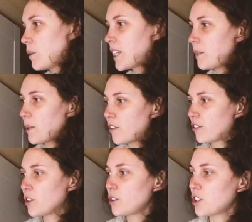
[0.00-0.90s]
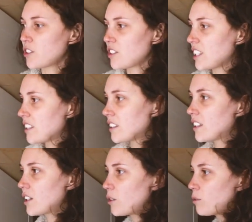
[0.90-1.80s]
we keep our fruit just in
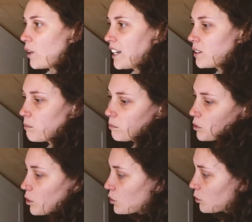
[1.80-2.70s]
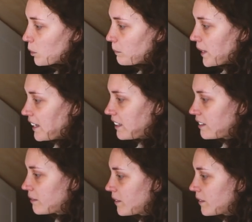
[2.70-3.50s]
random grocery bag.